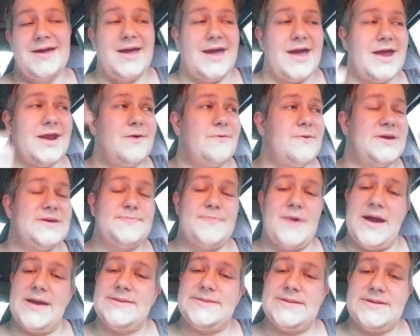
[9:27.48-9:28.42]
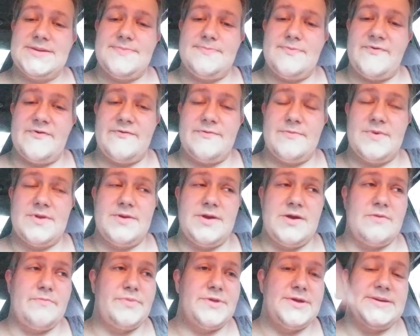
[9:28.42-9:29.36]
Anyways, Pisces, feel, you
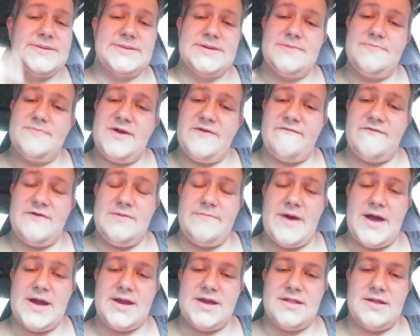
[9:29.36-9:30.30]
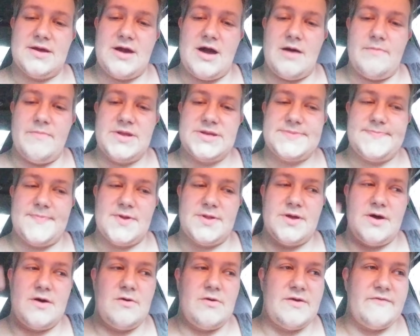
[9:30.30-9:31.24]
know, please leave me feedback in the comments
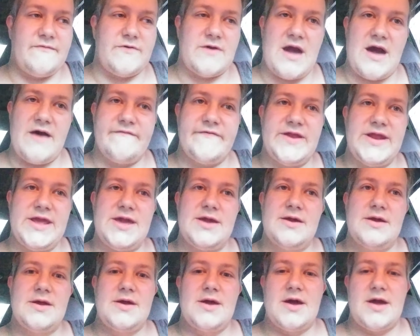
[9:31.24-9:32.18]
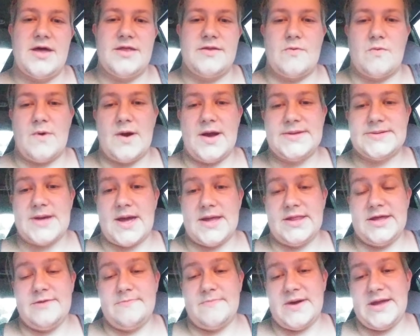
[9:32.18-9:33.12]
below if you have any. Otherwise, I
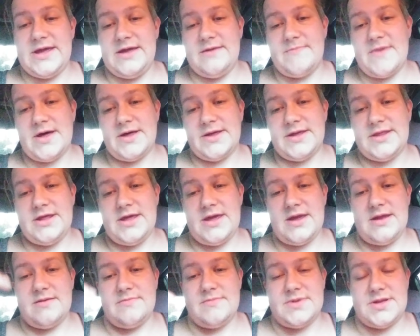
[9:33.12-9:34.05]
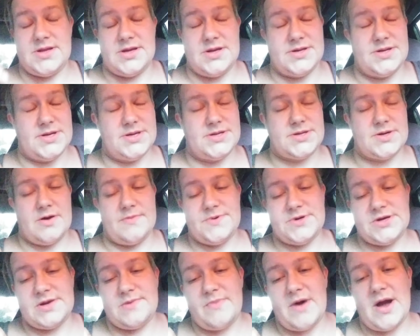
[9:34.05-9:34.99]
leave my email in the in the
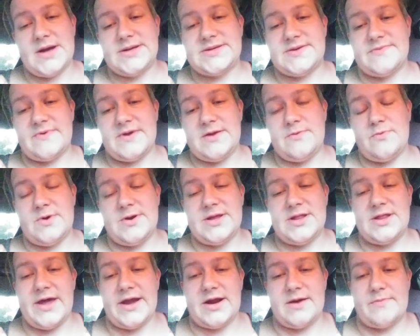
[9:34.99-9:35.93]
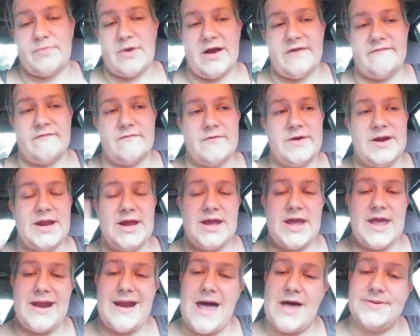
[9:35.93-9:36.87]
description box if anybody'd like a private
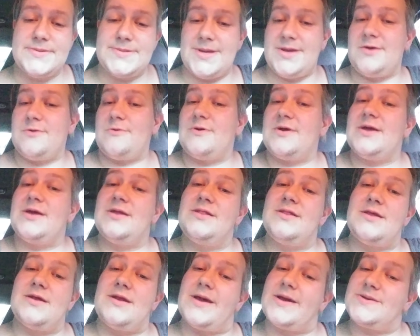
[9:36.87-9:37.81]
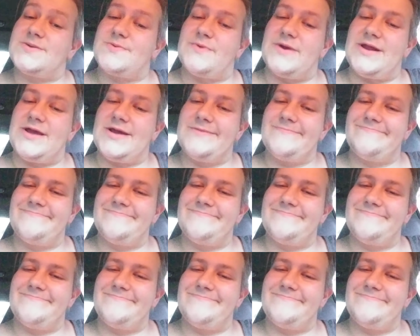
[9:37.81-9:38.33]
reading, and I'll see you in the next reading.